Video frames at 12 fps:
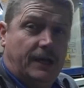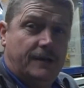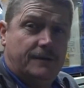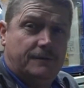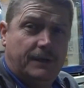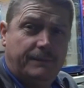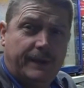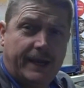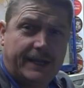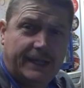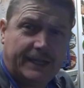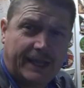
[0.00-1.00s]
So we're
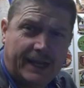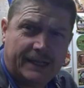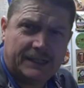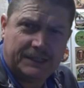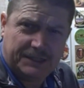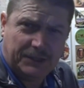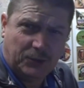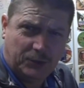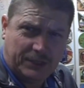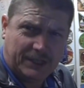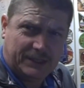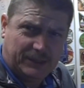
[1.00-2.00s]
back again. It's still
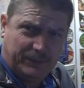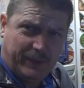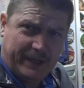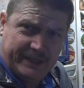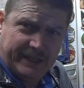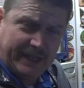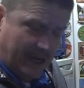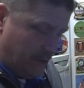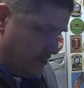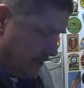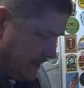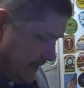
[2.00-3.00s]
just as pissing
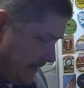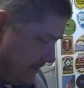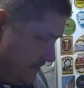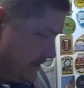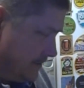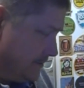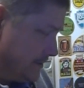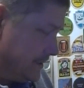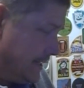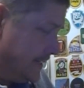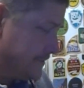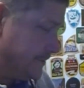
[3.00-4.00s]
cold in here as it was
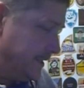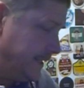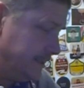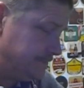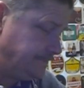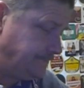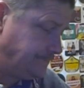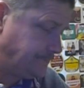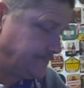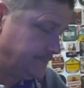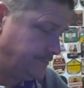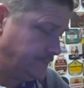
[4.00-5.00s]
last week.
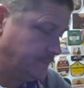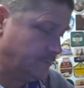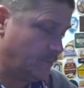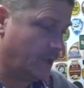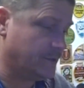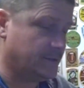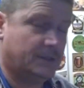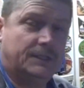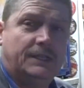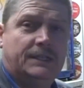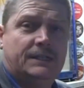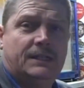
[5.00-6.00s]
So I
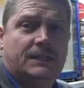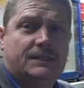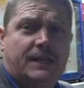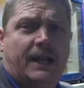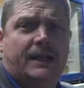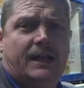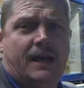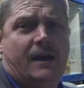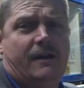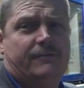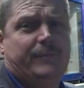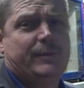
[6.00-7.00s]
need another
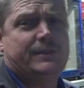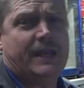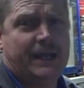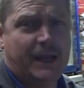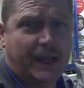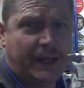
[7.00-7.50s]
10.5%.